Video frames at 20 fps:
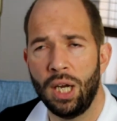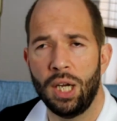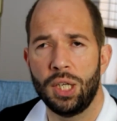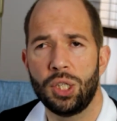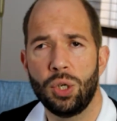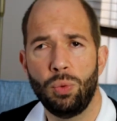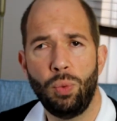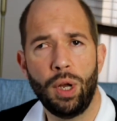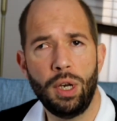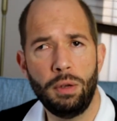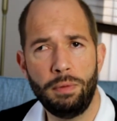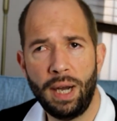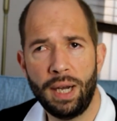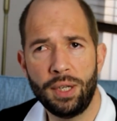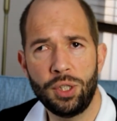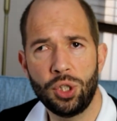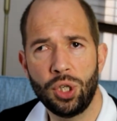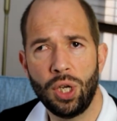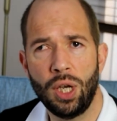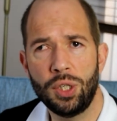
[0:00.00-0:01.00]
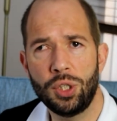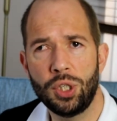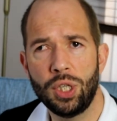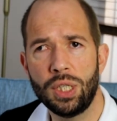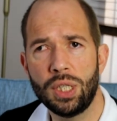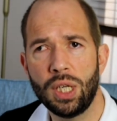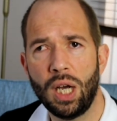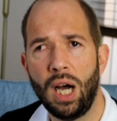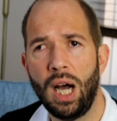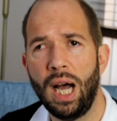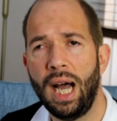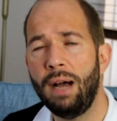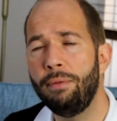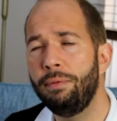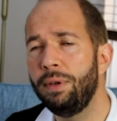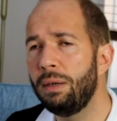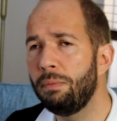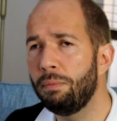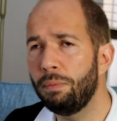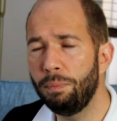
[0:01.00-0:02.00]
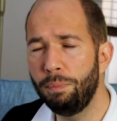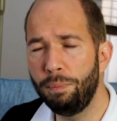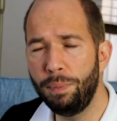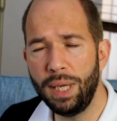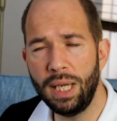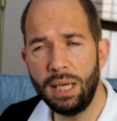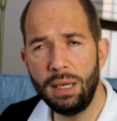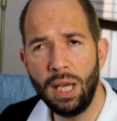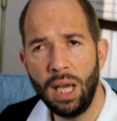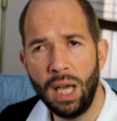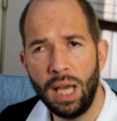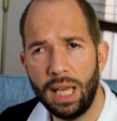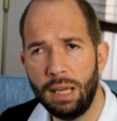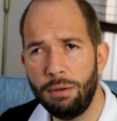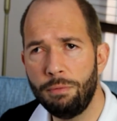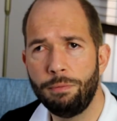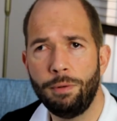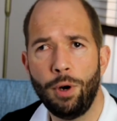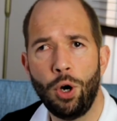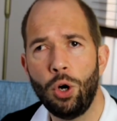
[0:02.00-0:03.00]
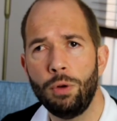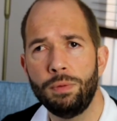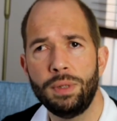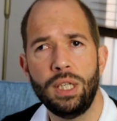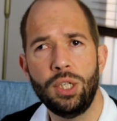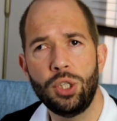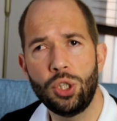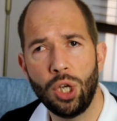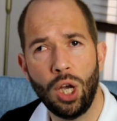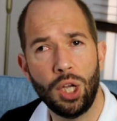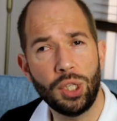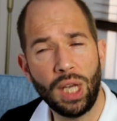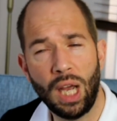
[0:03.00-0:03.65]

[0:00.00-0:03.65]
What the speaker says: to one of our churches having been involved in church,